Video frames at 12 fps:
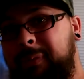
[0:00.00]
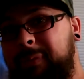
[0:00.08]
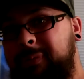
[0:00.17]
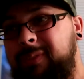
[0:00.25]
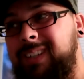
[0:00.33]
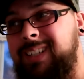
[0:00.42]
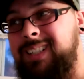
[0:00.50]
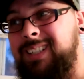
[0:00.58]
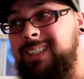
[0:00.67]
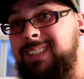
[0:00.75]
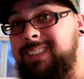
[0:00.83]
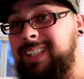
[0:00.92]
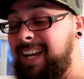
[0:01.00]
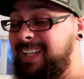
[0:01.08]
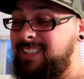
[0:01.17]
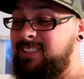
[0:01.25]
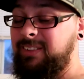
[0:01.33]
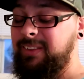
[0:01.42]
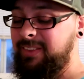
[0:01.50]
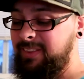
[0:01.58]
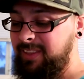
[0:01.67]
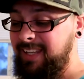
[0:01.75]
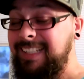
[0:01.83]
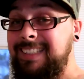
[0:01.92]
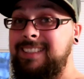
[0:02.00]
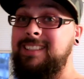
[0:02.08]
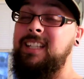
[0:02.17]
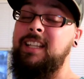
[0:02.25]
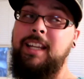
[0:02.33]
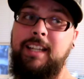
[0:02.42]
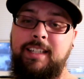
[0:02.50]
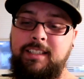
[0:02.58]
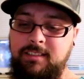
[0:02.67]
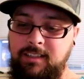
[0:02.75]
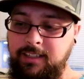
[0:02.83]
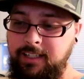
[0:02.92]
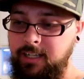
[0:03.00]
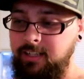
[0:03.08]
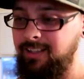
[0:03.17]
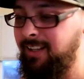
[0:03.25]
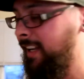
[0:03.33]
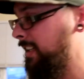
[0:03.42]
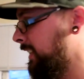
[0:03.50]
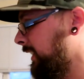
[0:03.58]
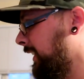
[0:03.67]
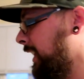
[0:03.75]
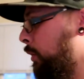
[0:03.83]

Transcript: thinks that we don't get heaven. Yeah, he still thinks that he's not getting anything.